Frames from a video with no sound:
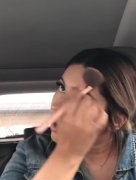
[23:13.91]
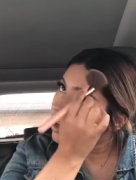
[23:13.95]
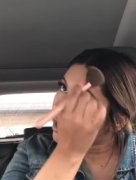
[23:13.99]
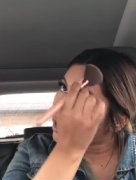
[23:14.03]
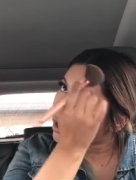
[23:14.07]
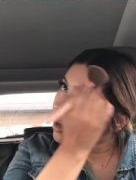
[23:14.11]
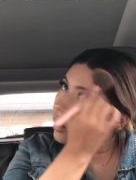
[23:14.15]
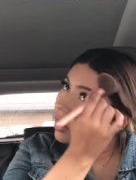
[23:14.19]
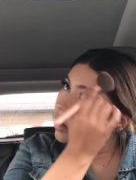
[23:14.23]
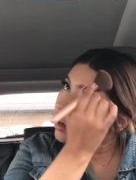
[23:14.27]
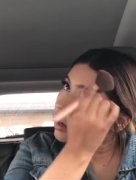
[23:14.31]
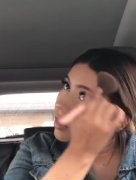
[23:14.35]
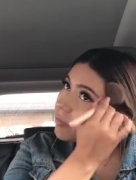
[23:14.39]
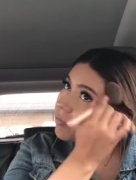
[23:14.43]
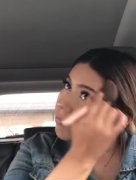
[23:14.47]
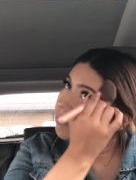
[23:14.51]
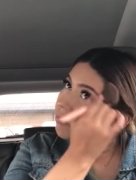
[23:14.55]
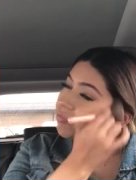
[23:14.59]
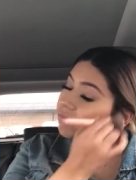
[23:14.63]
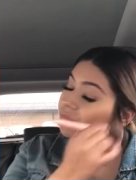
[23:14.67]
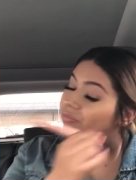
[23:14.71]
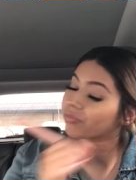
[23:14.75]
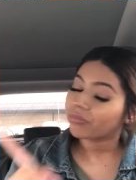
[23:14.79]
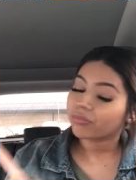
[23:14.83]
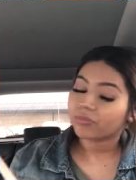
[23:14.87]
Um,
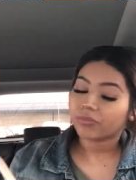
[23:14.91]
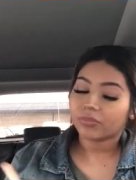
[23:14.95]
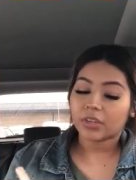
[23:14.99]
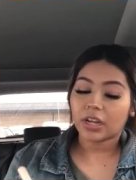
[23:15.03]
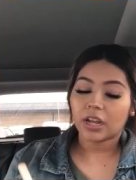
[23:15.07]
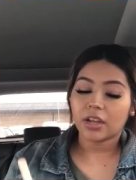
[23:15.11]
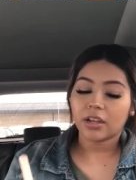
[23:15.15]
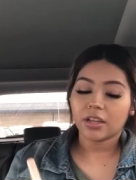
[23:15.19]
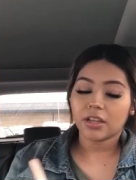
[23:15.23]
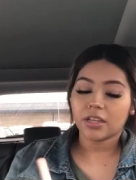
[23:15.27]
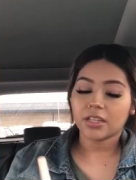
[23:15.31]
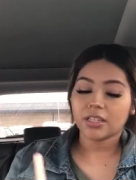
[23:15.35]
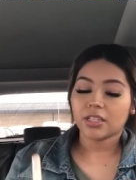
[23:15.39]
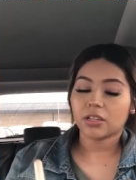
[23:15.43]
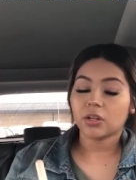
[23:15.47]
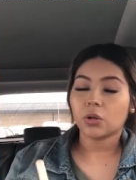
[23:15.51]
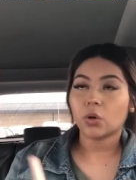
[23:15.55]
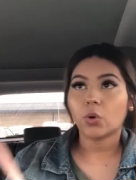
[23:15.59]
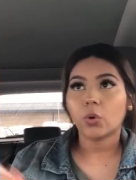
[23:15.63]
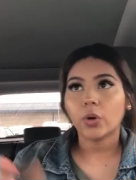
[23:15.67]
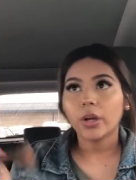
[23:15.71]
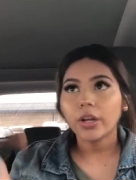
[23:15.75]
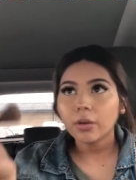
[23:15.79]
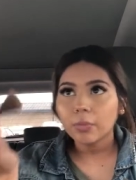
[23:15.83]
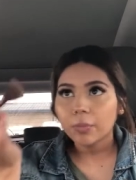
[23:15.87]
I guess a
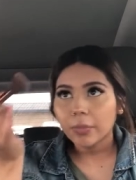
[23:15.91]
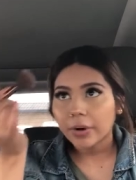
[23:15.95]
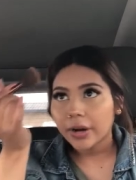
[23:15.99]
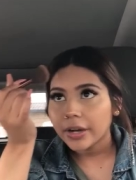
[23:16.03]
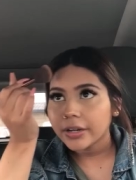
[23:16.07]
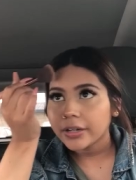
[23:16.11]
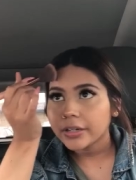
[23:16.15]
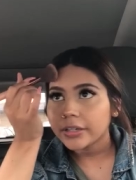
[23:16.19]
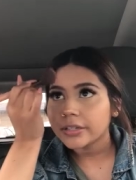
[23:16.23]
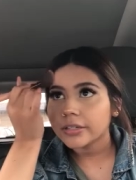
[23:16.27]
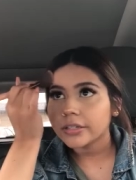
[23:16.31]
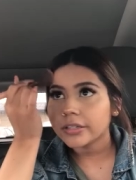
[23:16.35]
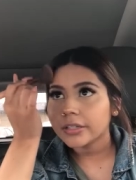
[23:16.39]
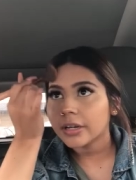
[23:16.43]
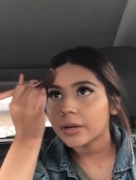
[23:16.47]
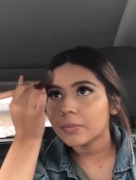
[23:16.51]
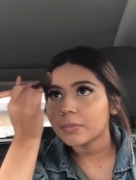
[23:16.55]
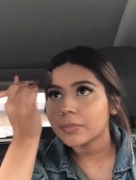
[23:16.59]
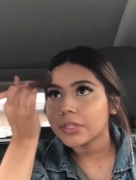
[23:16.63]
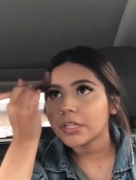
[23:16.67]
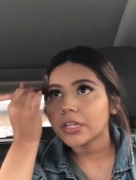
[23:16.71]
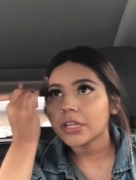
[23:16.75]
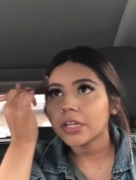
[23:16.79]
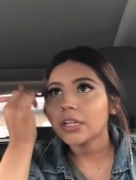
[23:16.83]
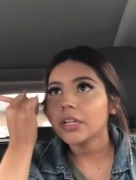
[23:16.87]
quick pregnancy
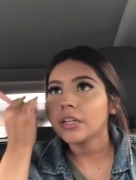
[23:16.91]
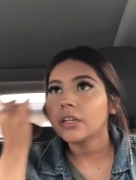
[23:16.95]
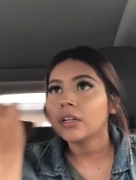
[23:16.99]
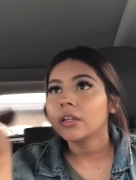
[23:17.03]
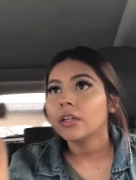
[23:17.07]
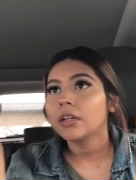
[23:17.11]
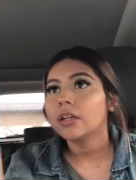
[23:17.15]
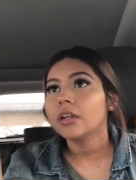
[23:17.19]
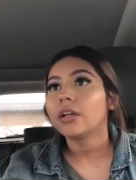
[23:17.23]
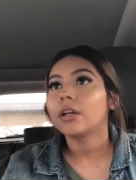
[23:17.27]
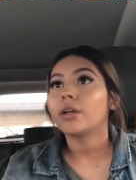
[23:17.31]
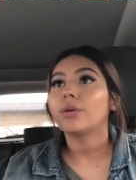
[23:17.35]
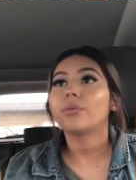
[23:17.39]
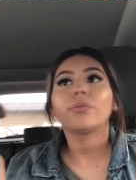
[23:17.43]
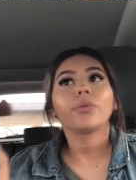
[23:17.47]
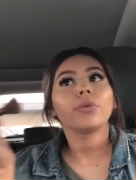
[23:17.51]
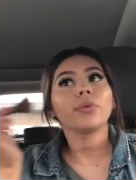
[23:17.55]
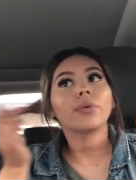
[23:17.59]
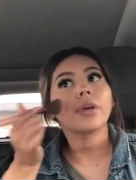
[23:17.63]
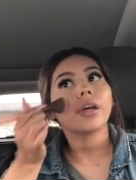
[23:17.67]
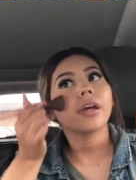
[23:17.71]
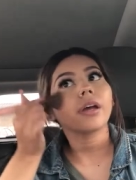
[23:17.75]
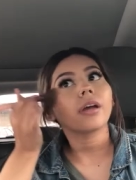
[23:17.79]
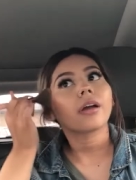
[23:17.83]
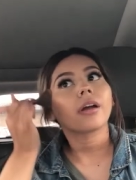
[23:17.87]
update, if you
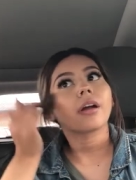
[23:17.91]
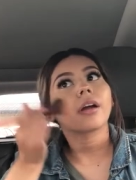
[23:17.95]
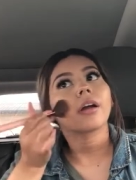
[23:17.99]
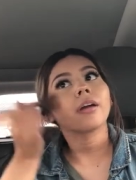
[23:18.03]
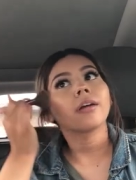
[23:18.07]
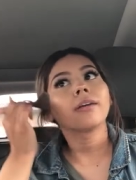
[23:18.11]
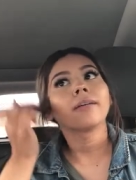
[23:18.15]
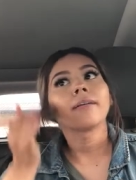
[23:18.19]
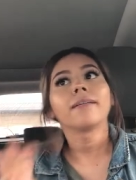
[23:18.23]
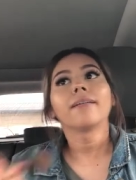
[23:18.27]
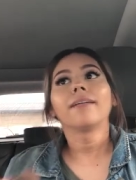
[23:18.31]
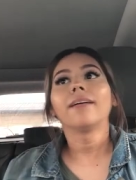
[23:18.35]
care.